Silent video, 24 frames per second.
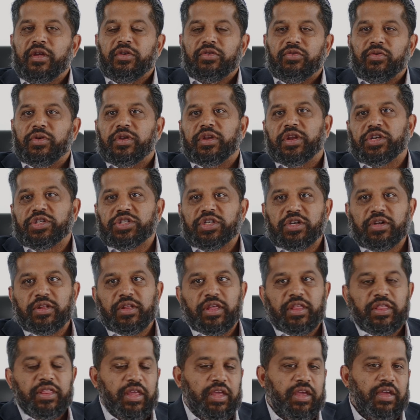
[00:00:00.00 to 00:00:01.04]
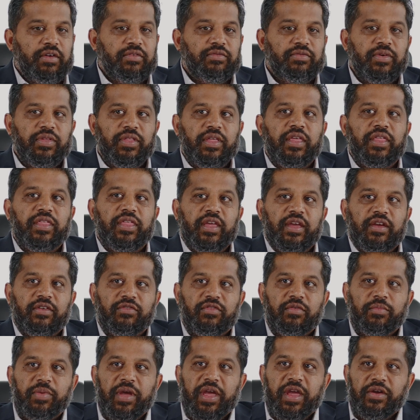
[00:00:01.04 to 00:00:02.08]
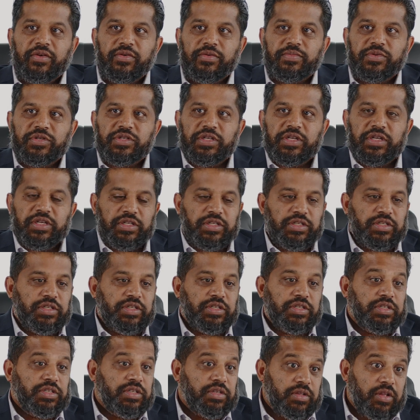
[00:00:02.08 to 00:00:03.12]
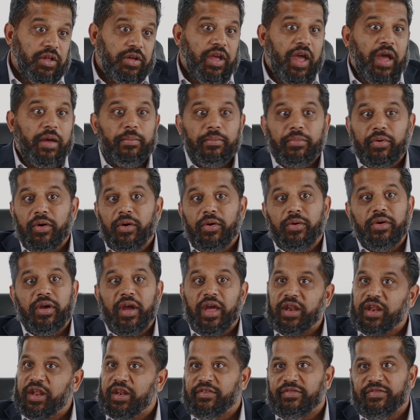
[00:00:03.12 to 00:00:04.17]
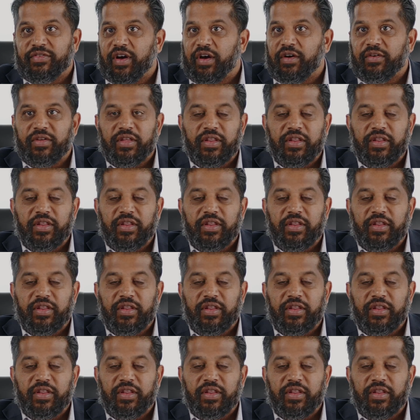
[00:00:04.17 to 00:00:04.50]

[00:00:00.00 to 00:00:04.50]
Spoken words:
traditionally think of when they think of a bankruptcy is look, I'm broke, I need to file.